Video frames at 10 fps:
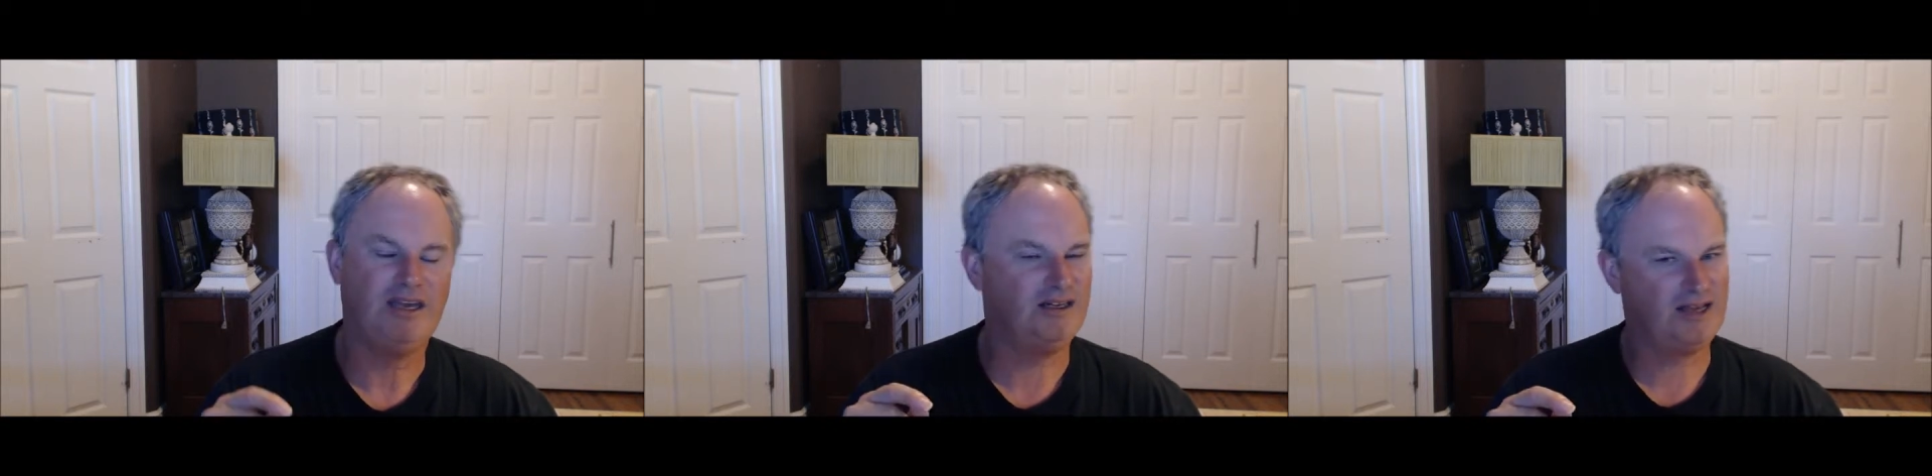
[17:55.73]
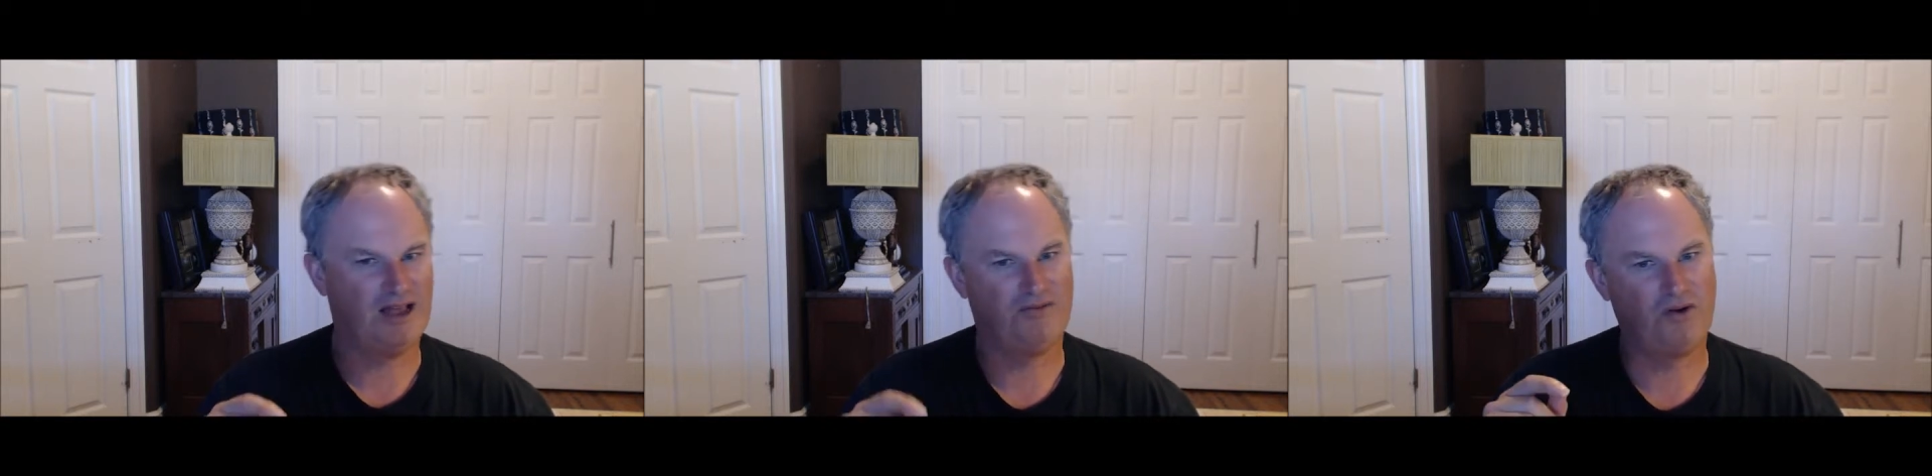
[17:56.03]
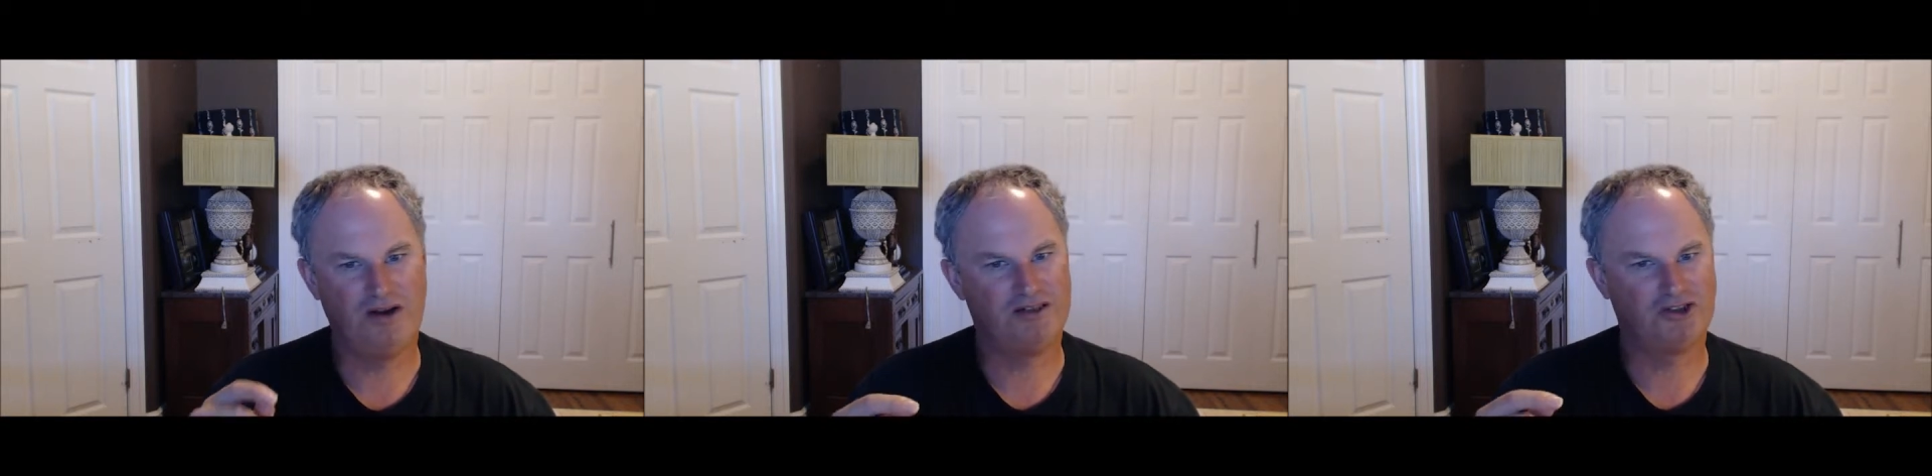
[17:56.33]
In
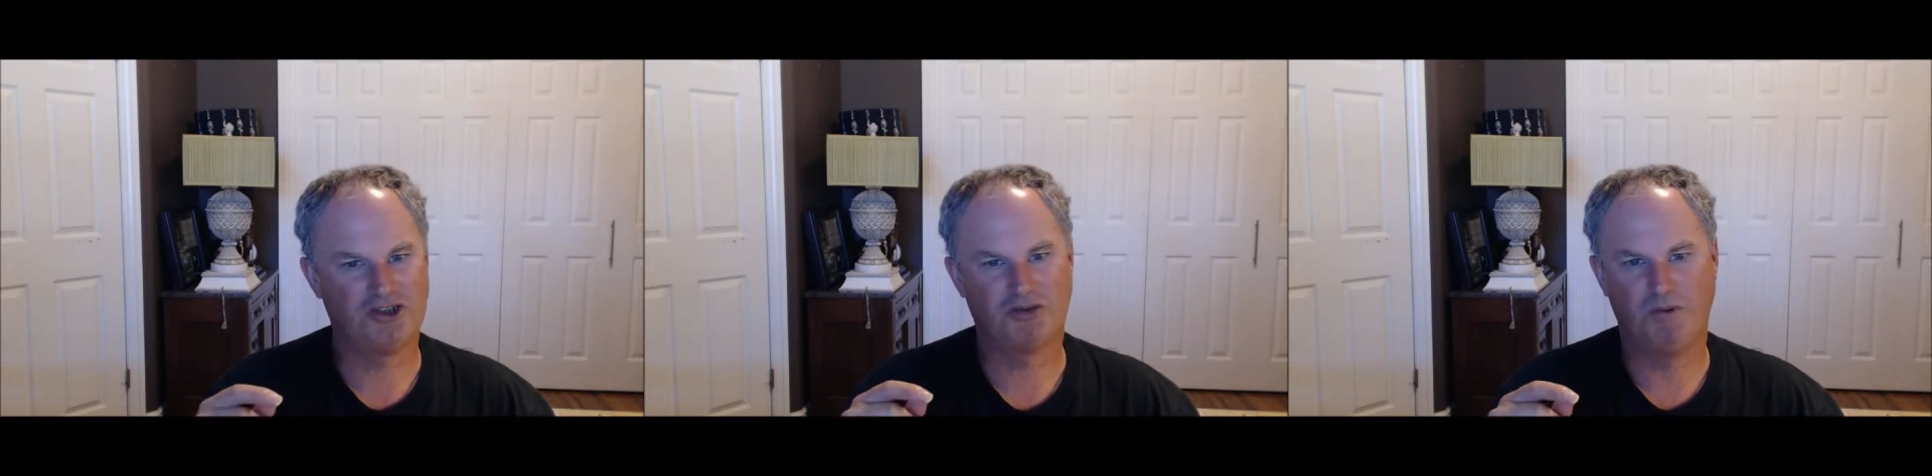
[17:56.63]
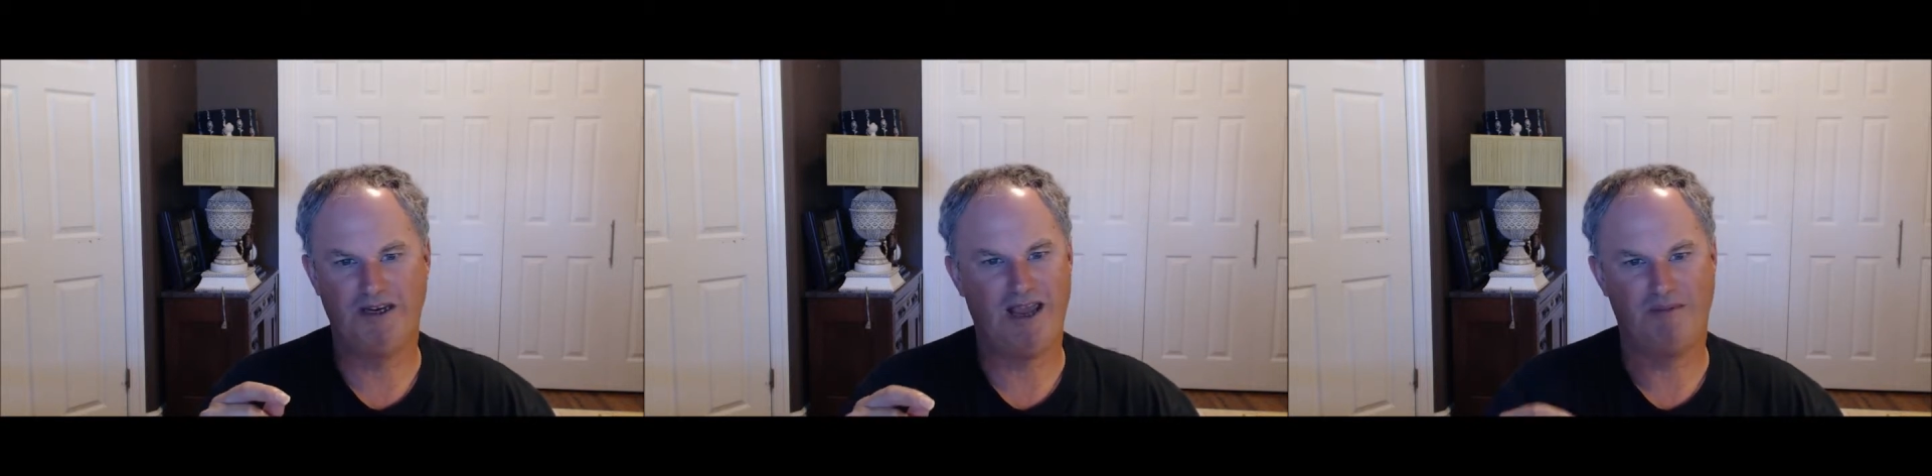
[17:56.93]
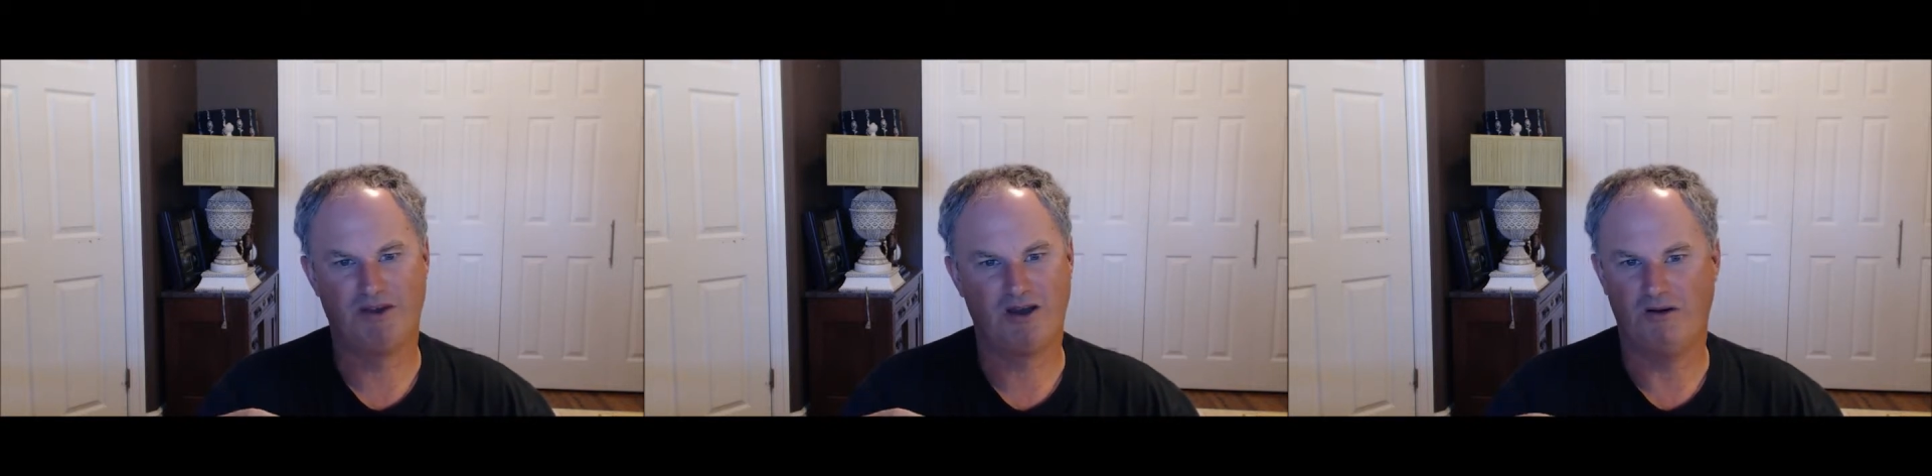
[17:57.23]
California, it's just we
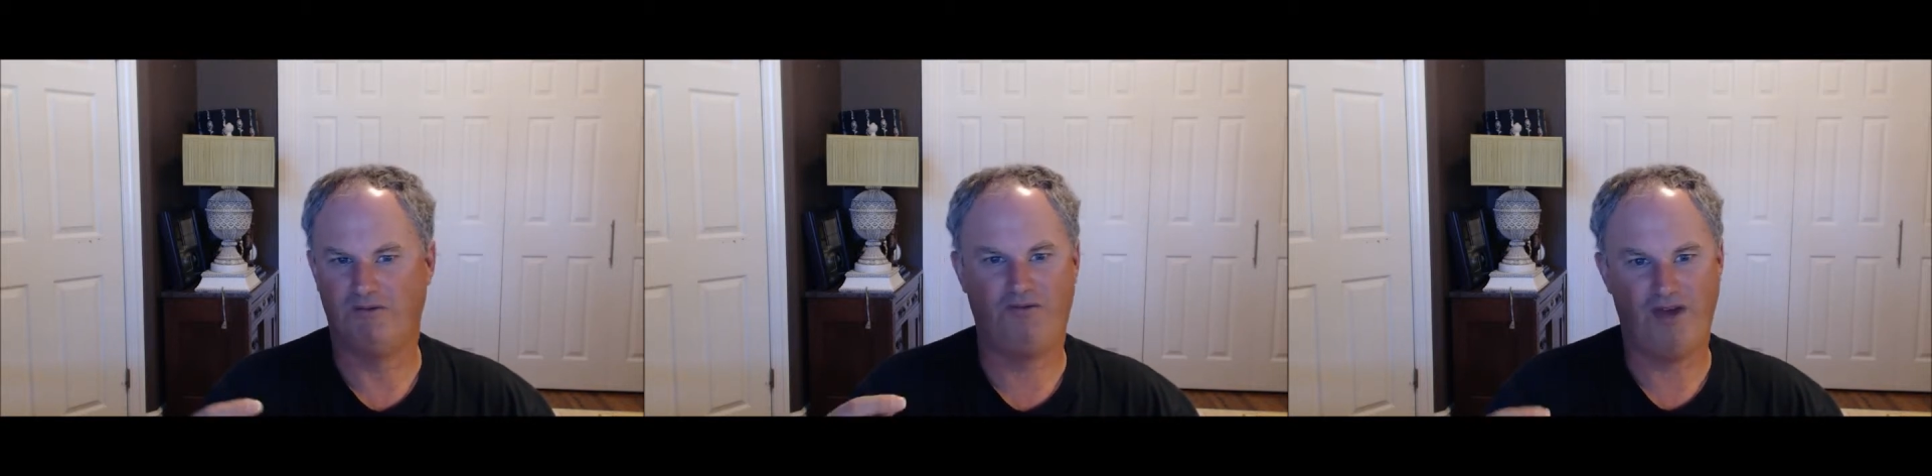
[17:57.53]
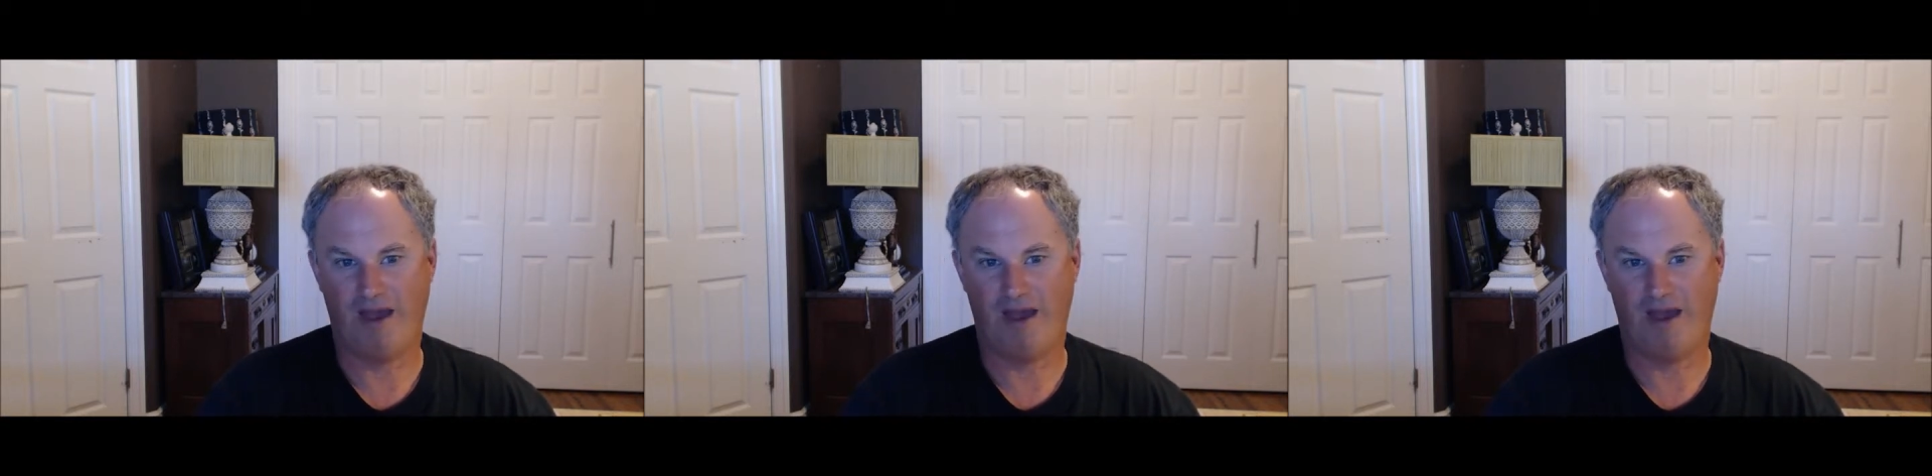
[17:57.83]
name the code,